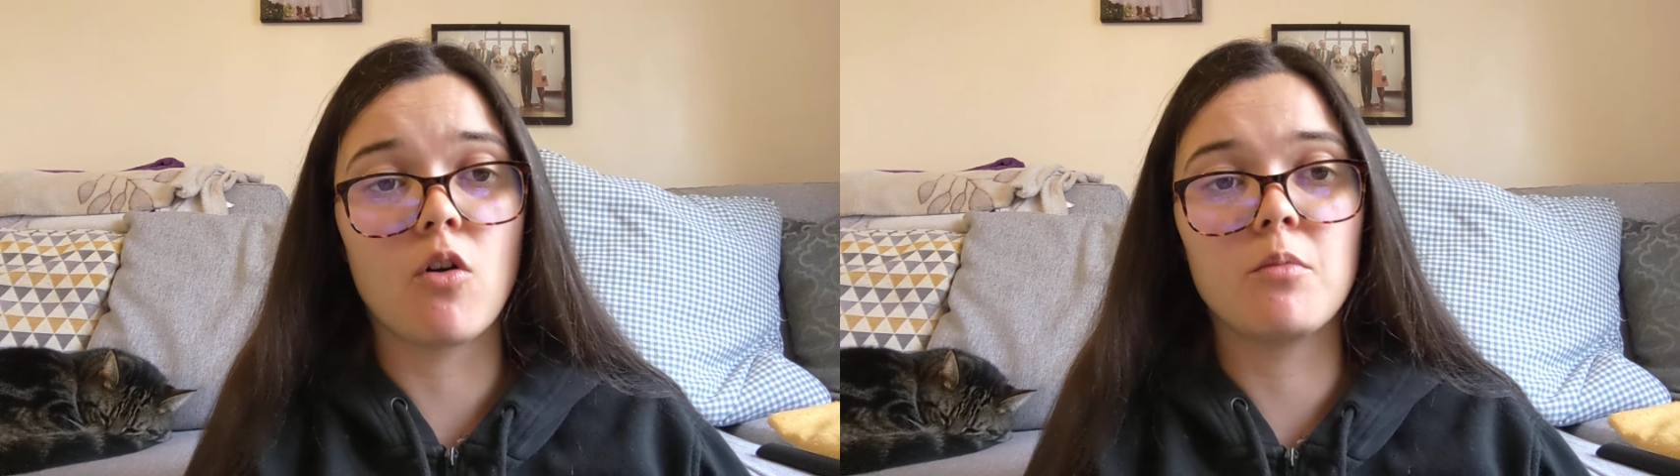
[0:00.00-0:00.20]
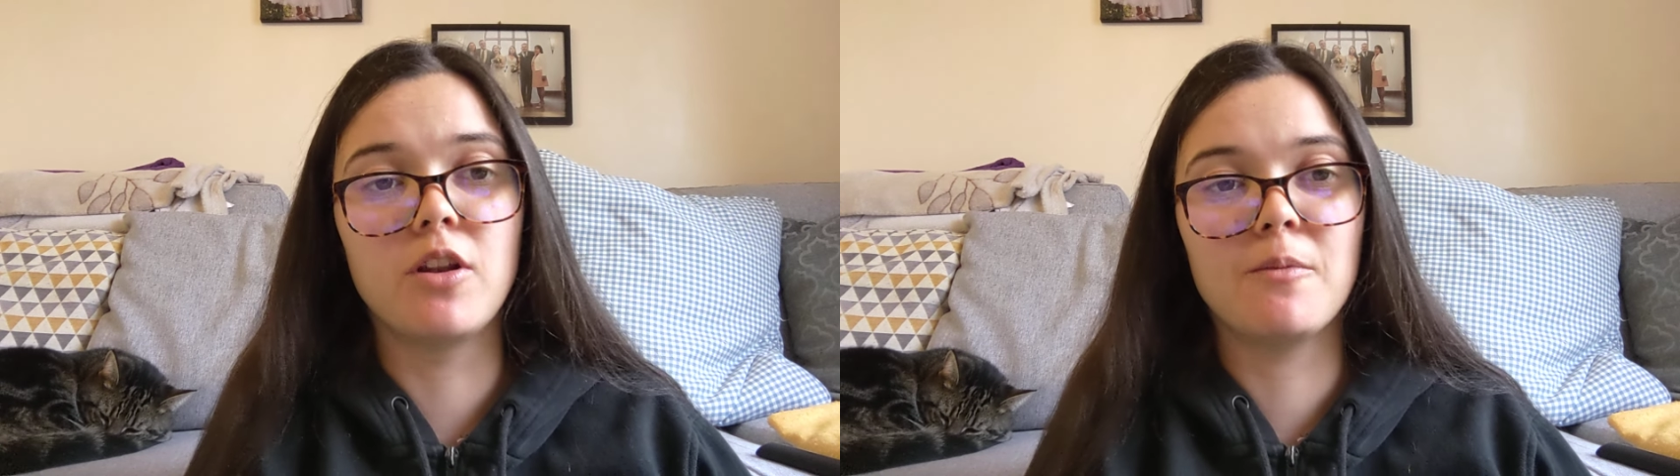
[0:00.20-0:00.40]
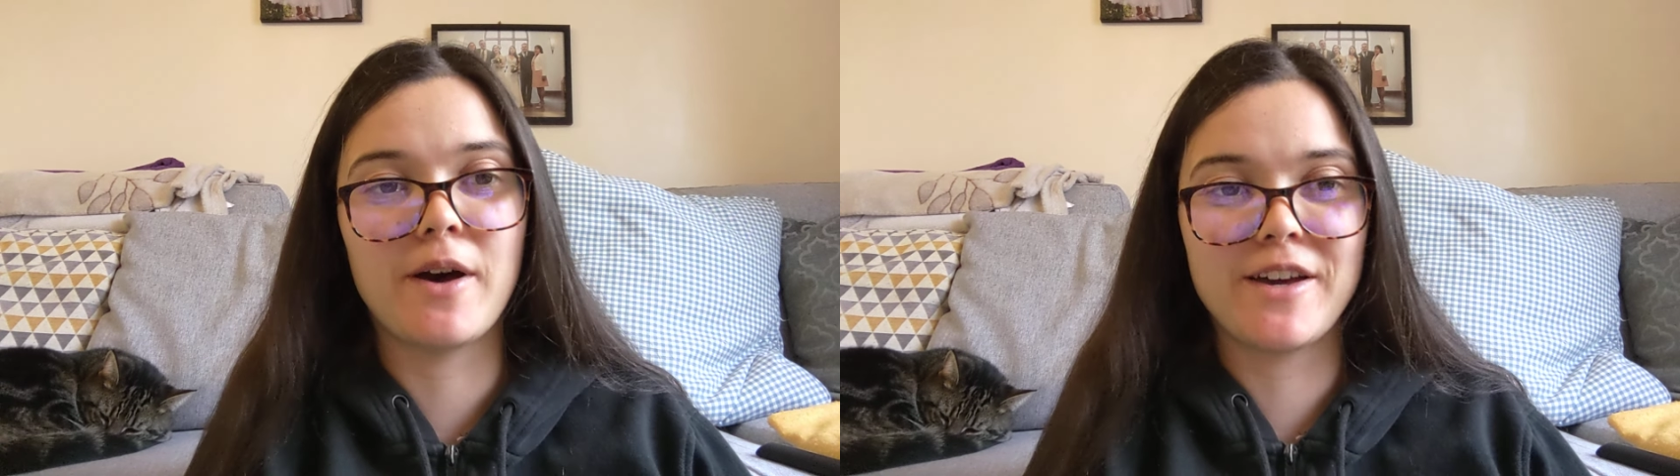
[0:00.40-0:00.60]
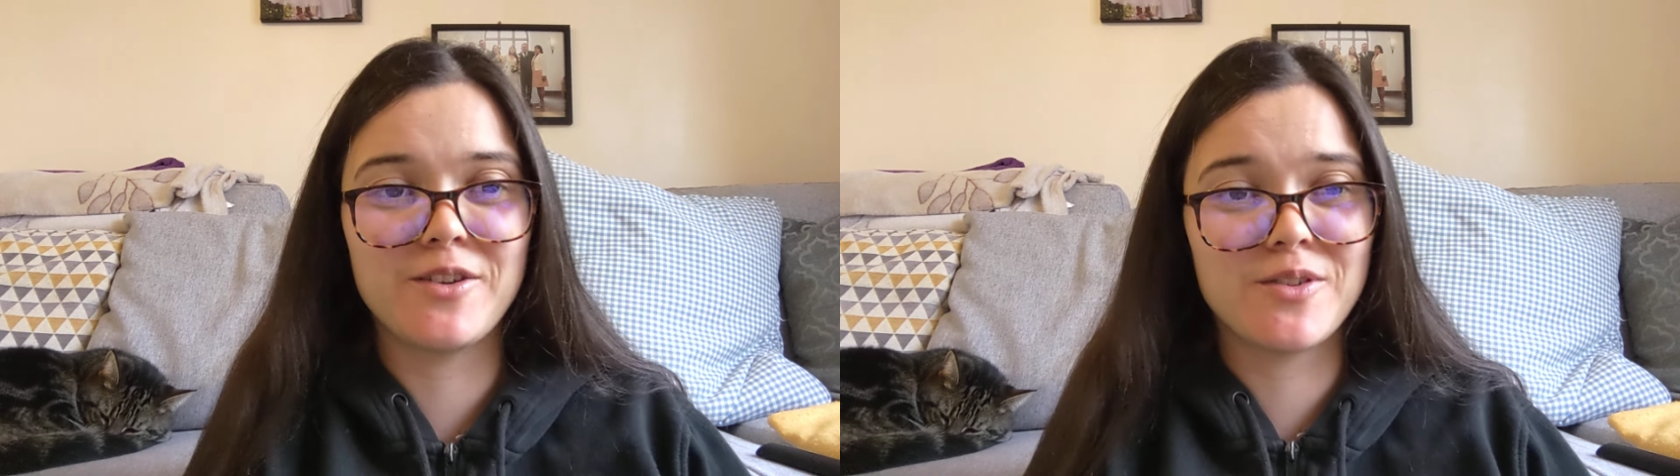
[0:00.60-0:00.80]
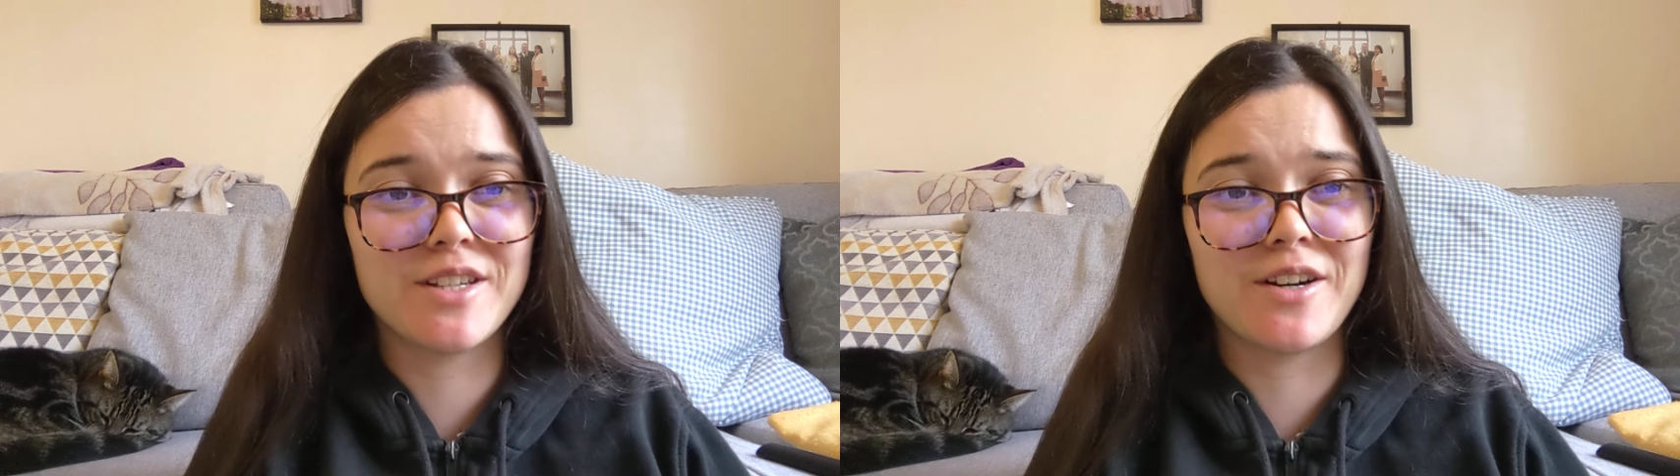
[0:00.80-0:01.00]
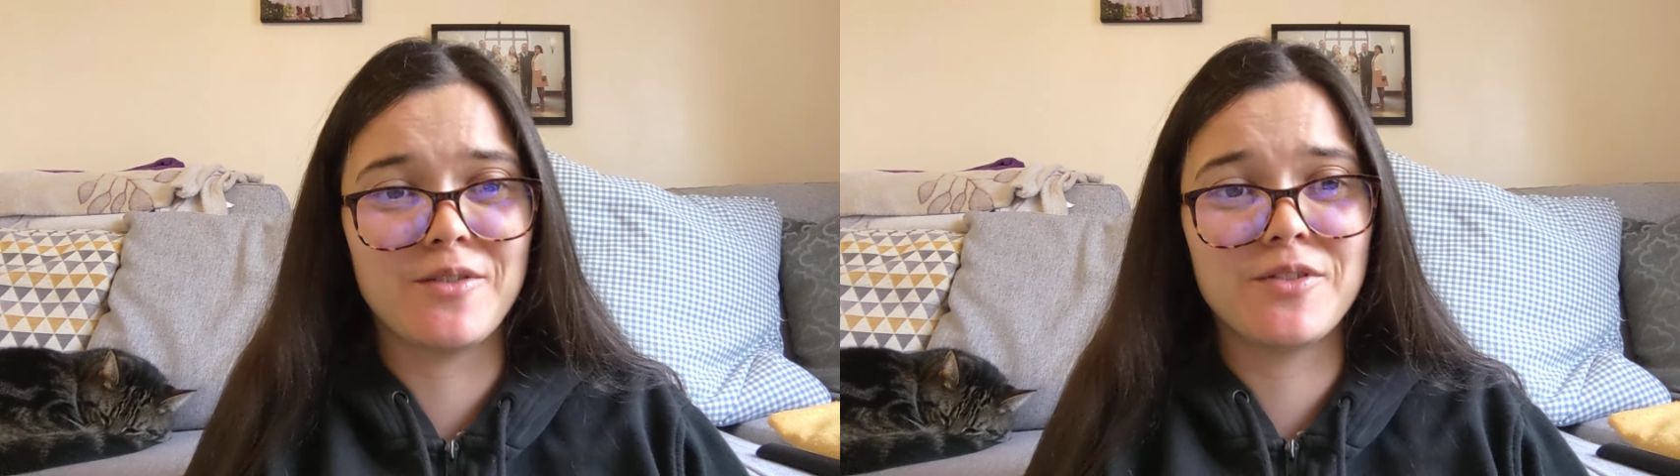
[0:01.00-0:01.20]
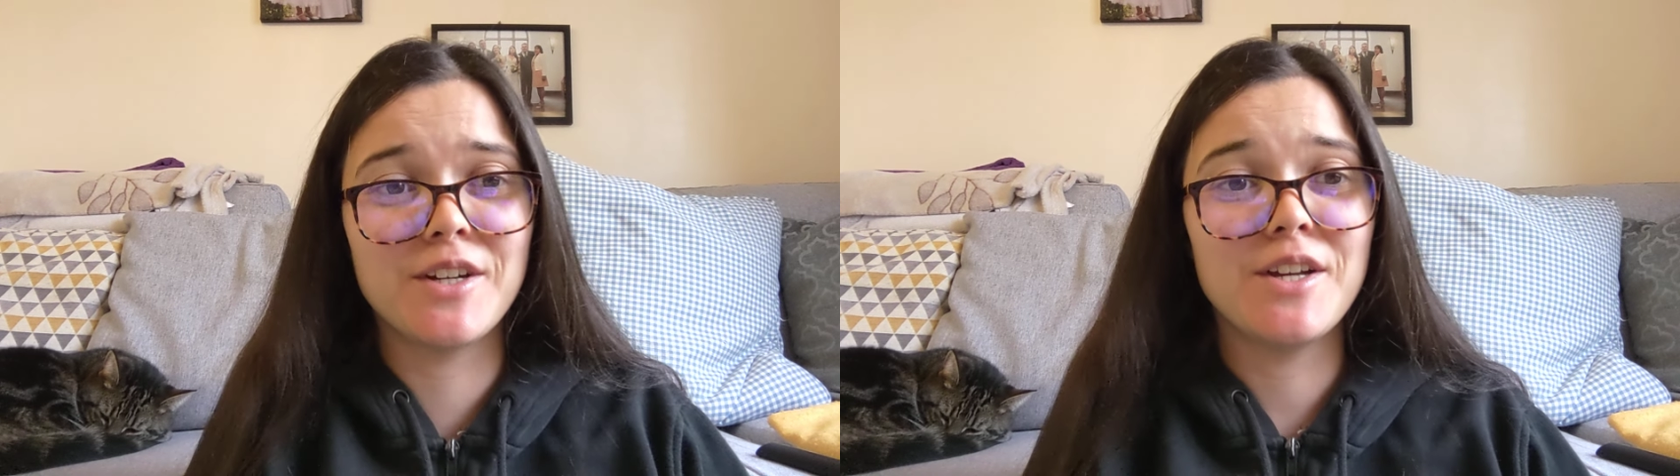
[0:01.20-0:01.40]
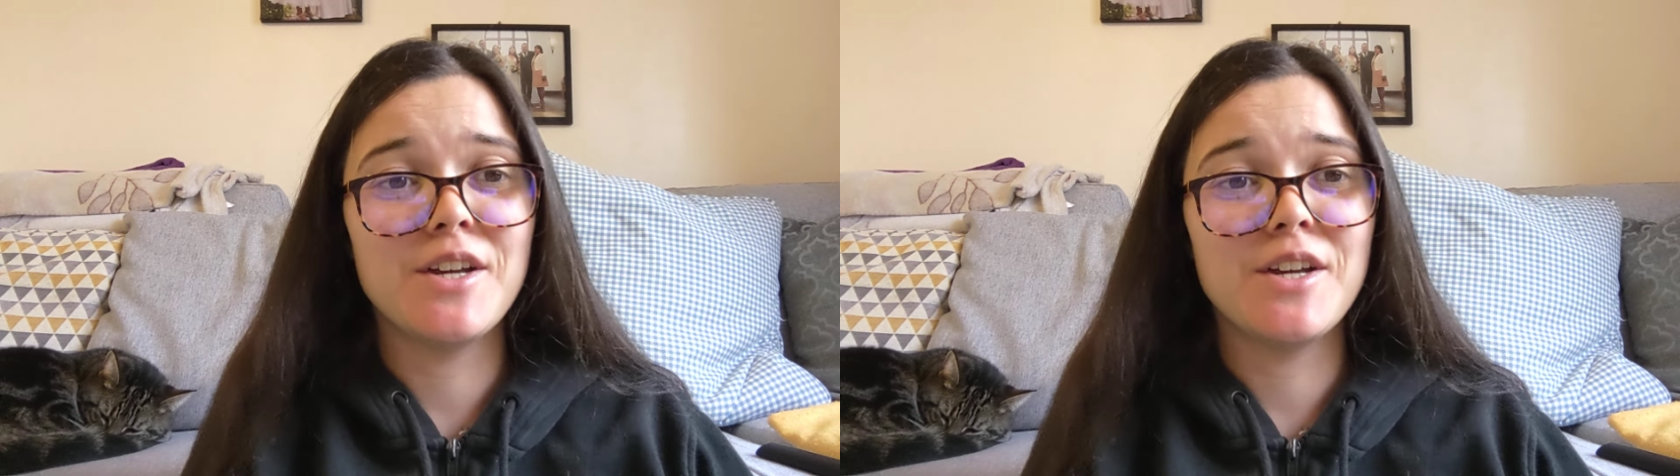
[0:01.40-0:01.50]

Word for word: horrible about yourself.